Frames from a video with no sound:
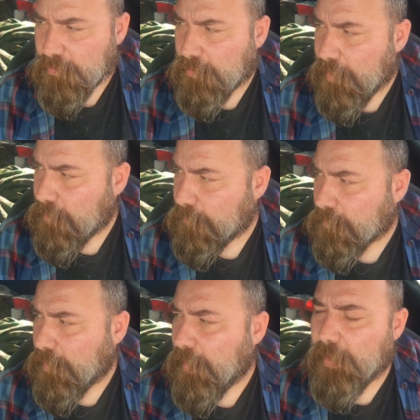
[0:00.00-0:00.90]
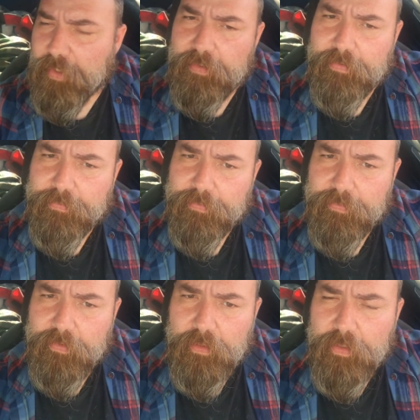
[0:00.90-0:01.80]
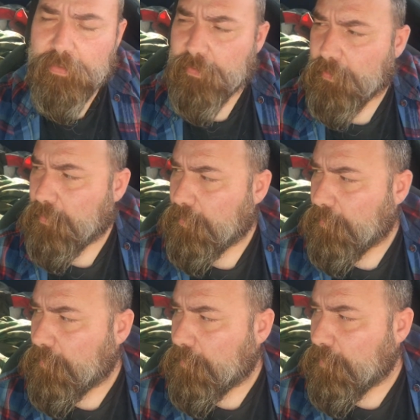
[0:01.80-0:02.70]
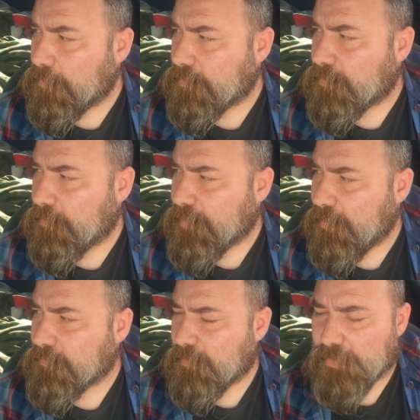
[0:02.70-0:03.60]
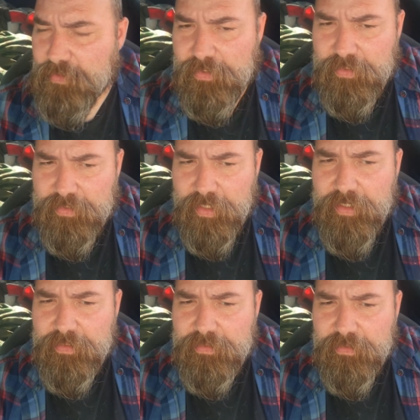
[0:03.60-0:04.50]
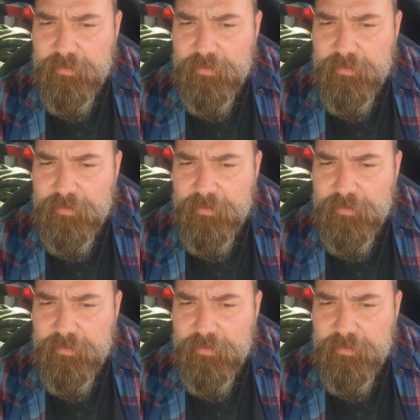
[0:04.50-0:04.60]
a likable guy. All right. It's just sometimes the things he says,